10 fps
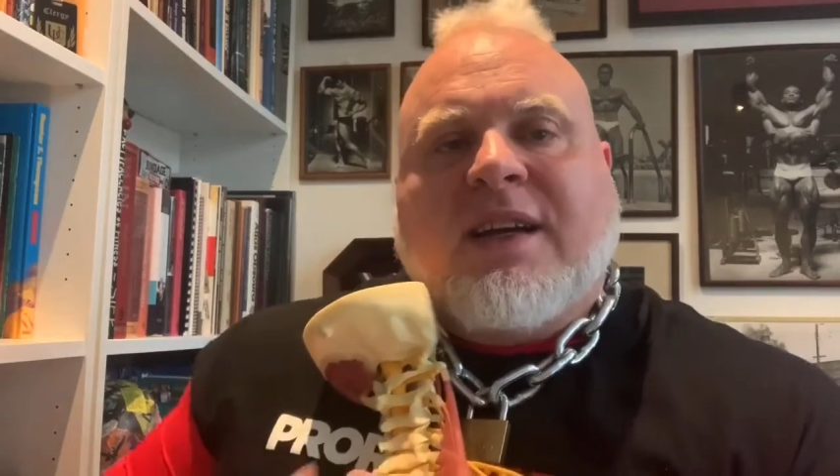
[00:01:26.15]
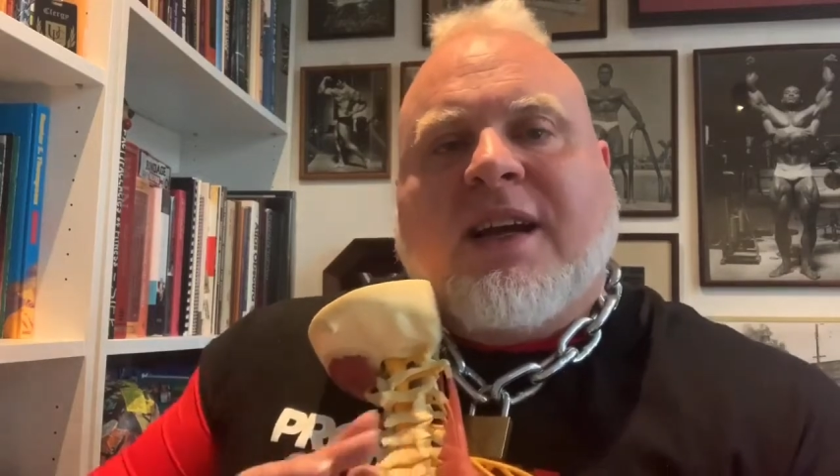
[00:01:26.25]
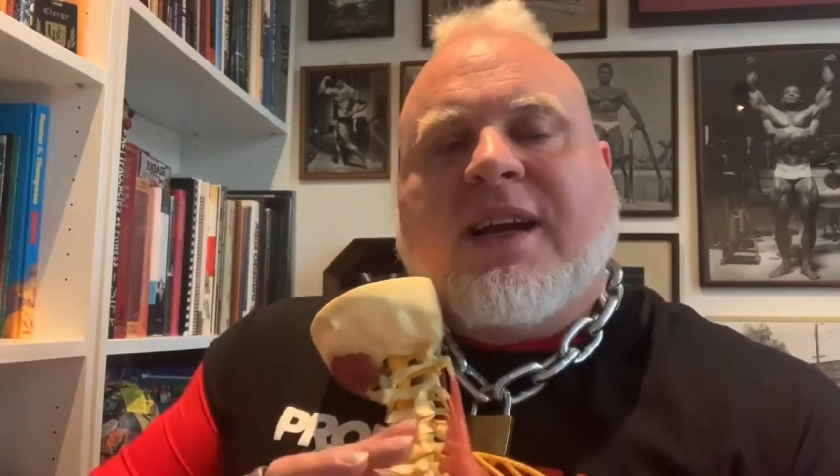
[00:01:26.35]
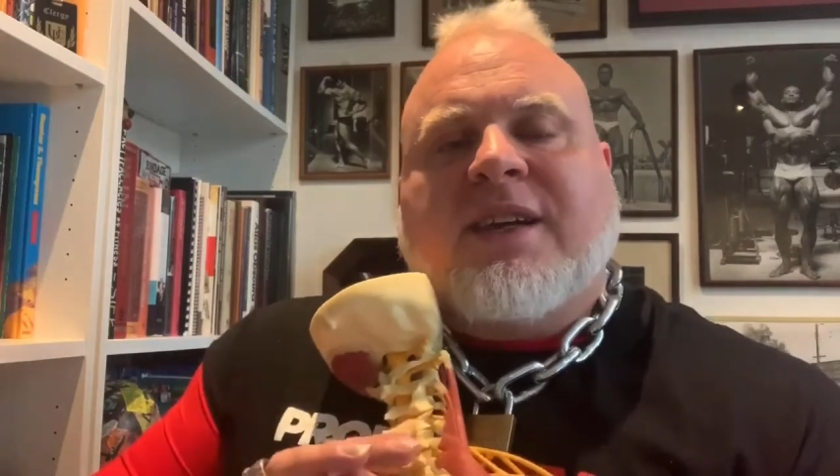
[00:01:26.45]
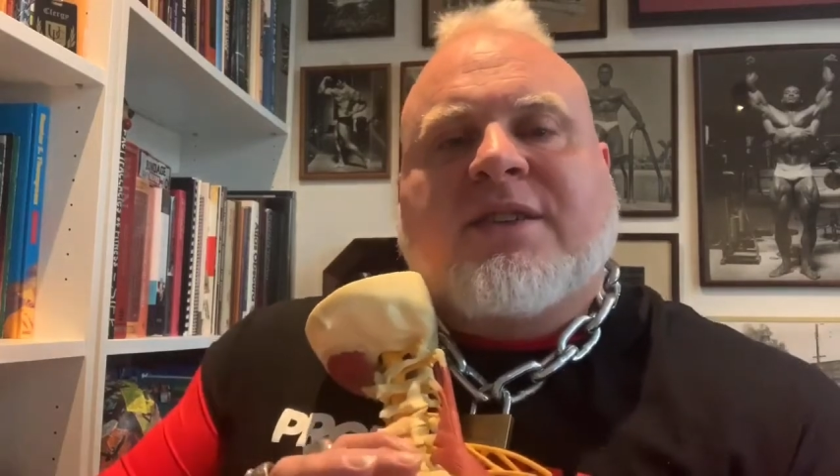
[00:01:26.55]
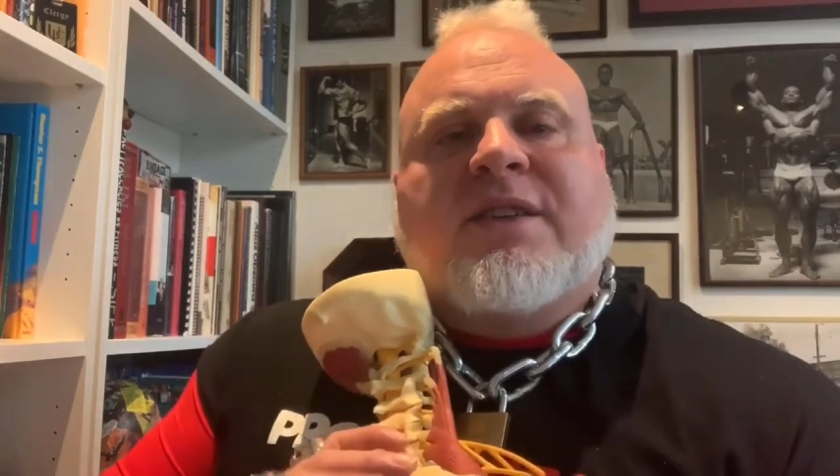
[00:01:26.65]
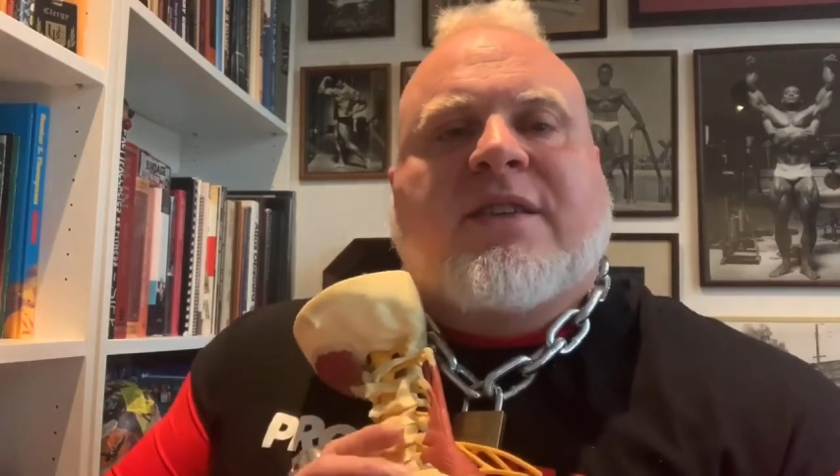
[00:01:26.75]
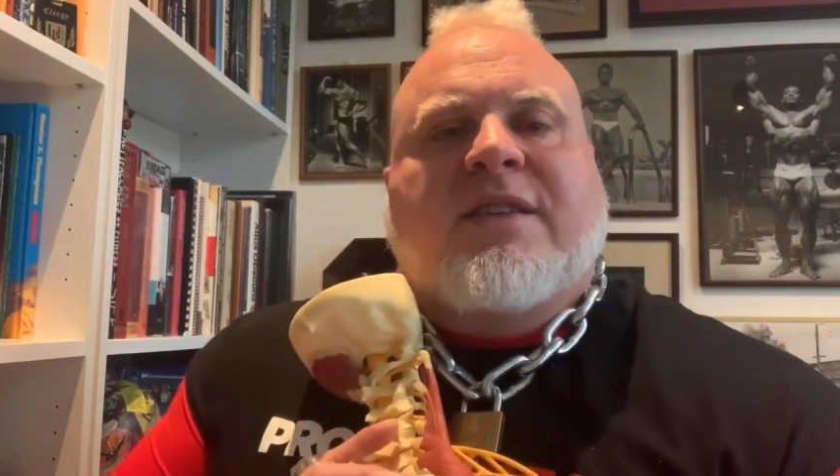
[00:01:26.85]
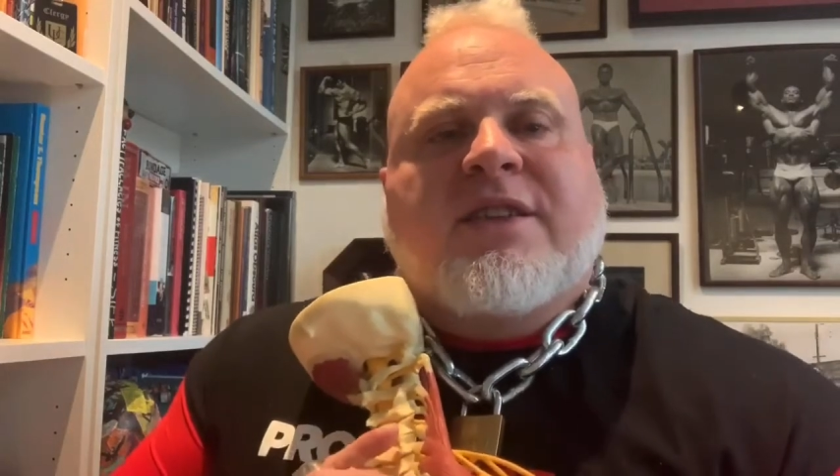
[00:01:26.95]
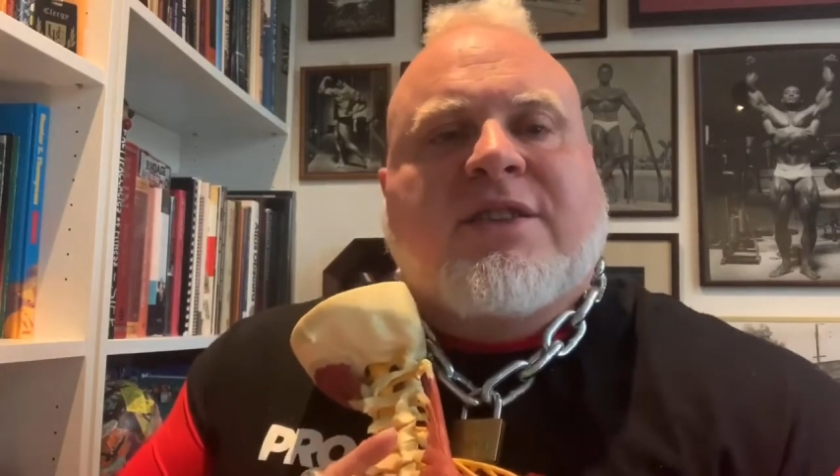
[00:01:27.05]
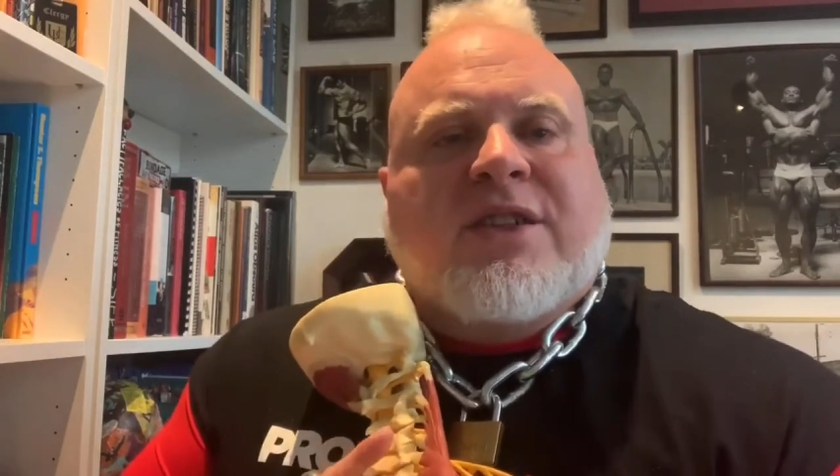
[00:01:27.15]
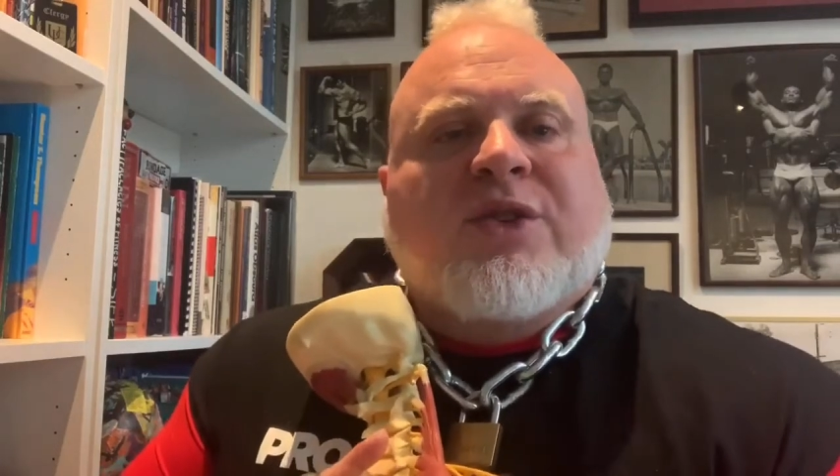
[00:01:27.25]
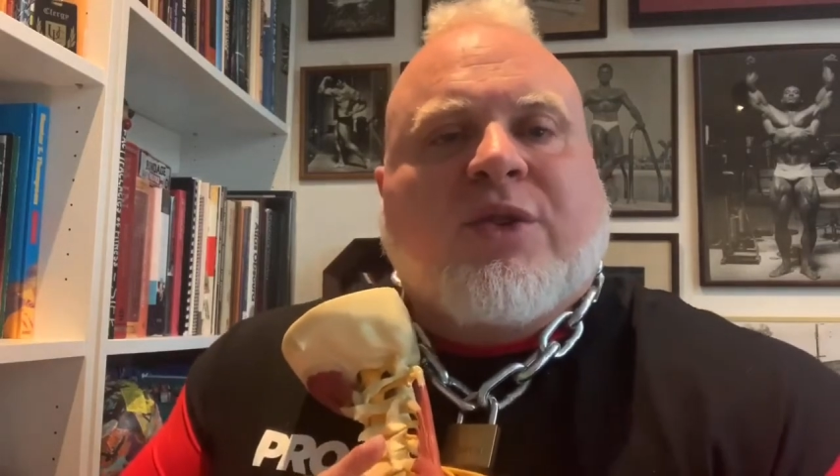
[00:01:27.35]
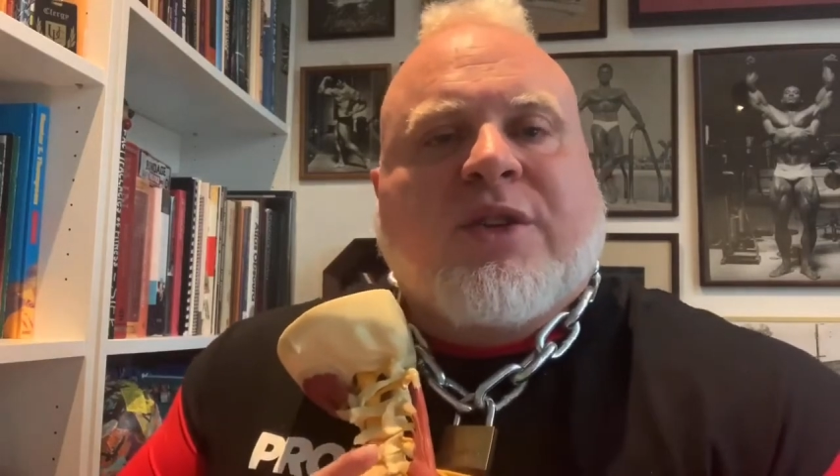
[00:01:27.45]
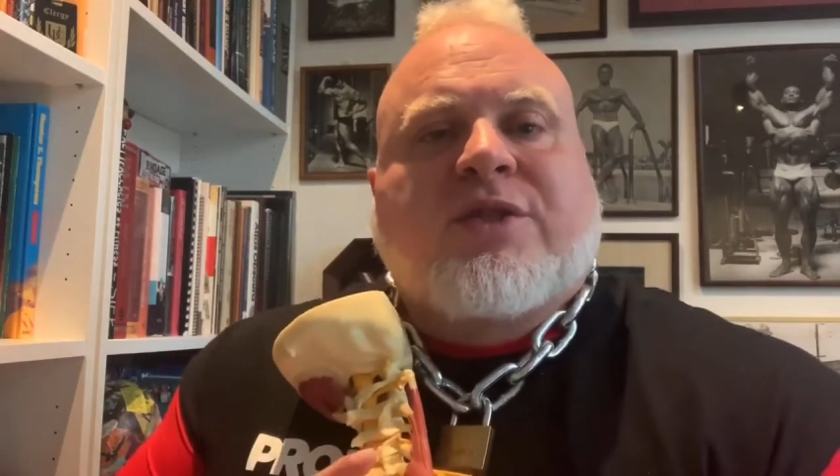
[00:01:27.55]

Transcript: and this is called the